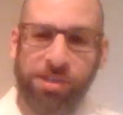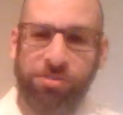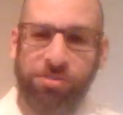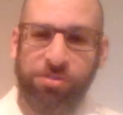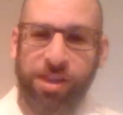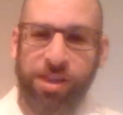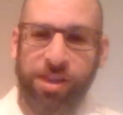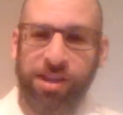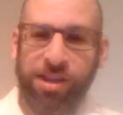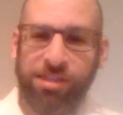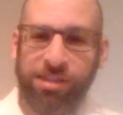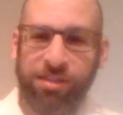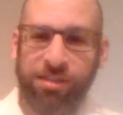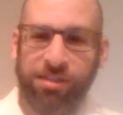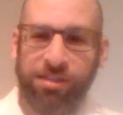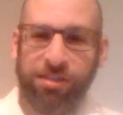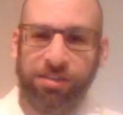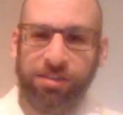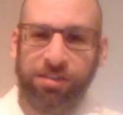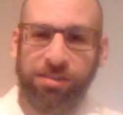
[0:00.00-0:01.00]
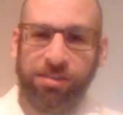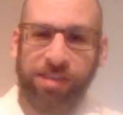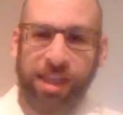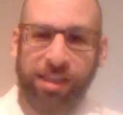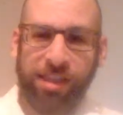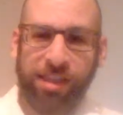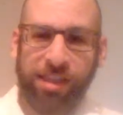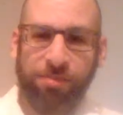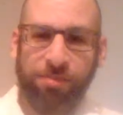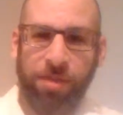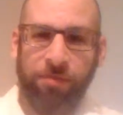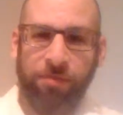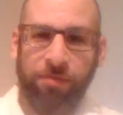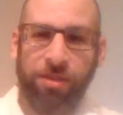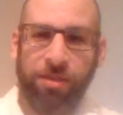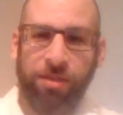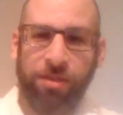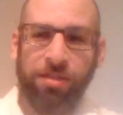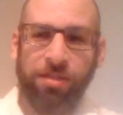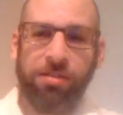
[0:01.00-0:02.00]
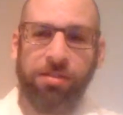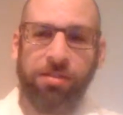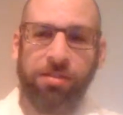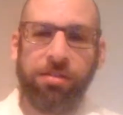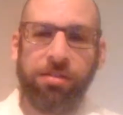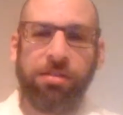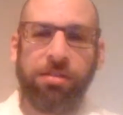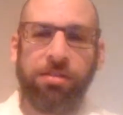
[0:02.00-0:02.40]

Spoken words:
so he doesn't take the pinfall.